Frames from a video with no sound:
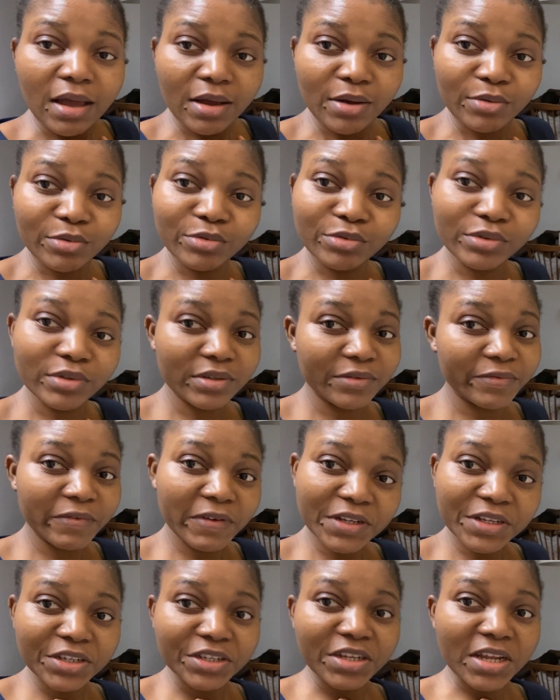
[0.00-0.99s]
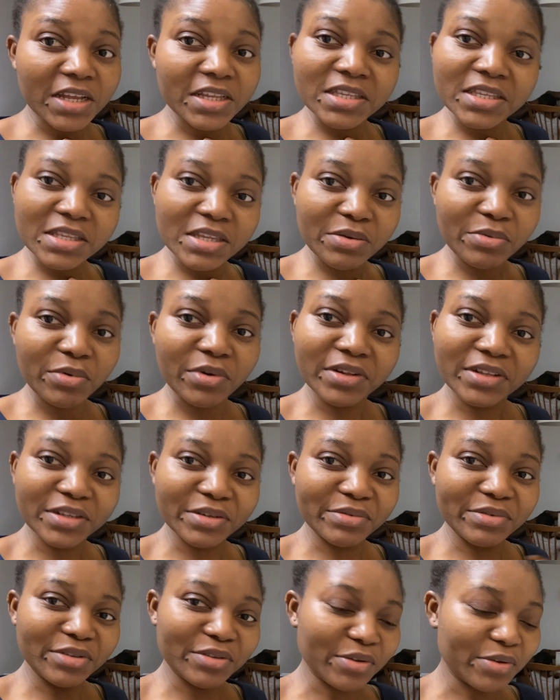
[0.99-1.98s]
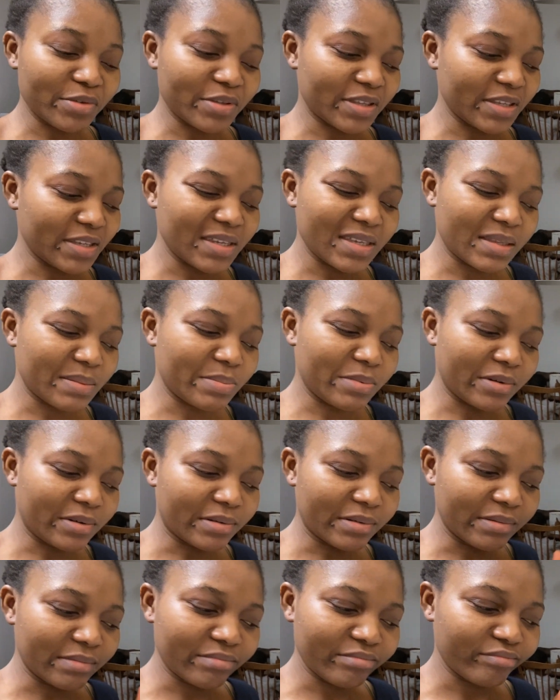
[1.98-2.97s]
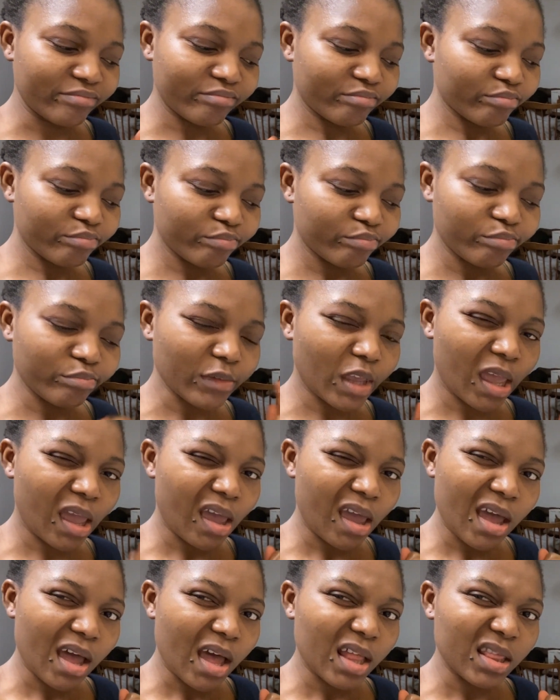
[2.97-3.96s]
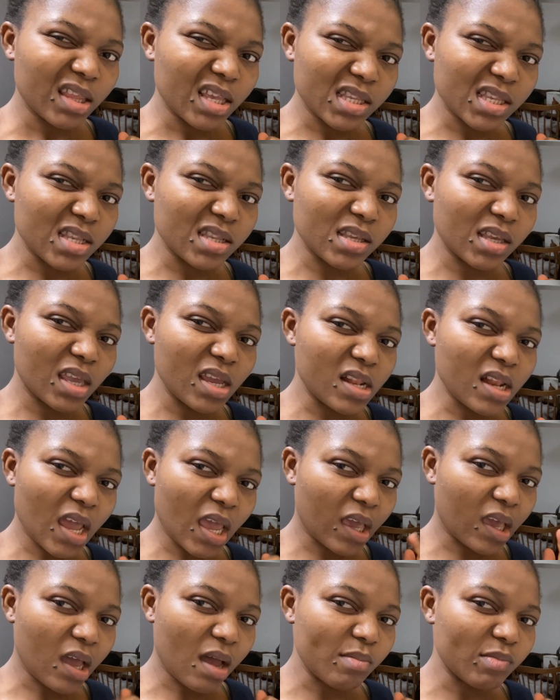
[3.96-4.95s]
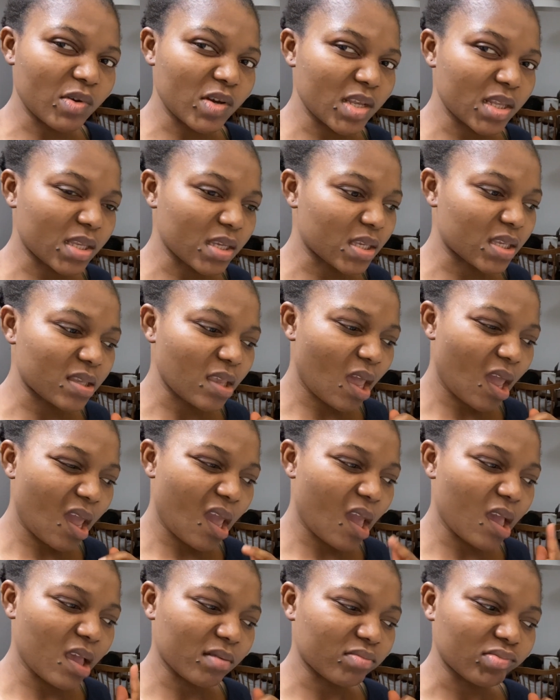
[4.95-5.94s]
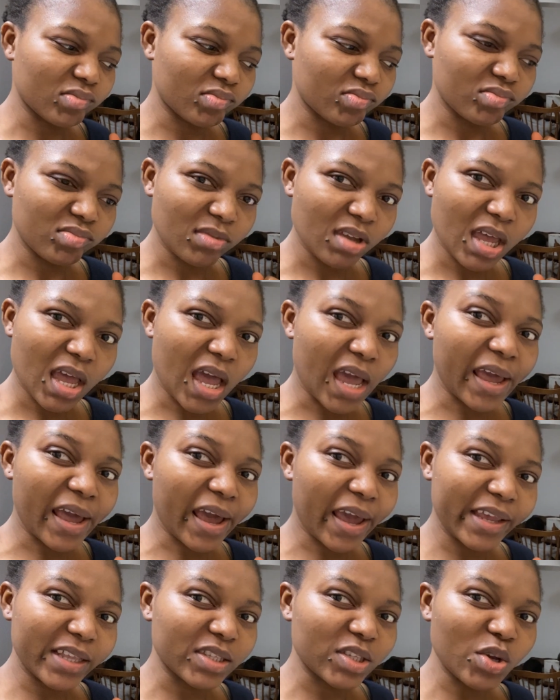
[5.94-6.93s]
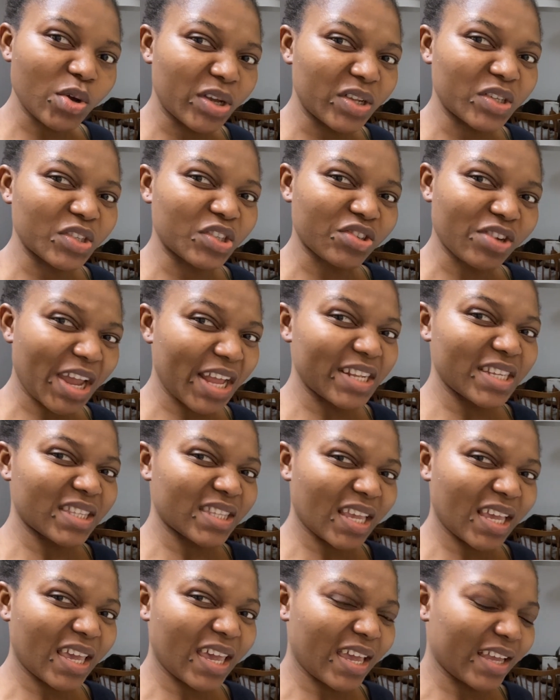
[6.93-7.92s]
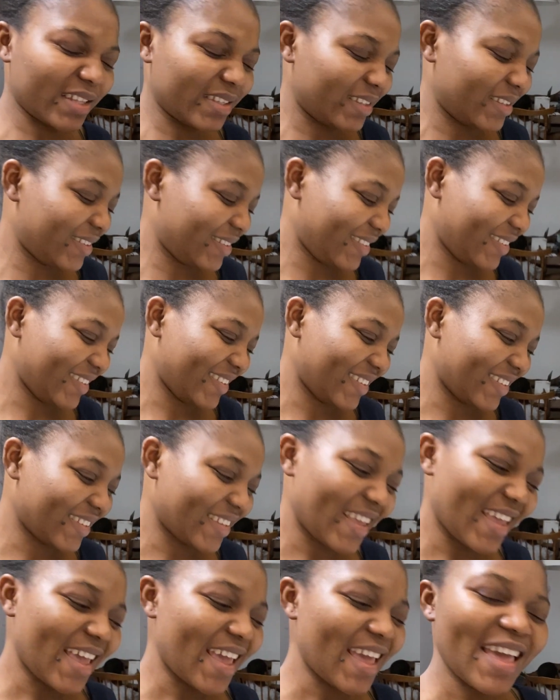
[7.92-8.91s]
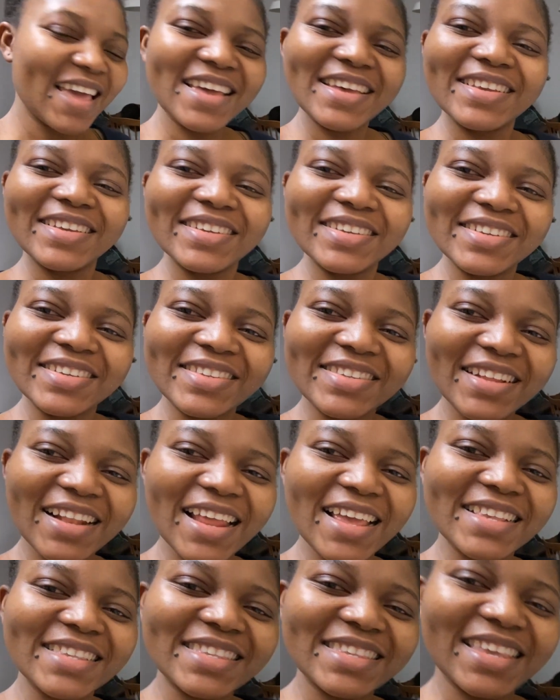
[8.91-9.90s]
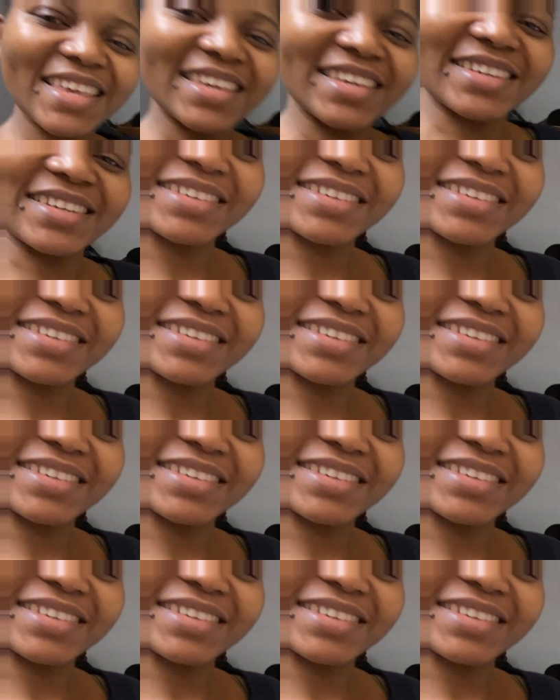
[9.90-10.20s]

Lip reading: we'll finish and see what the result is, but this is looking like I'm going to say I ain't going to try this again. So let's see.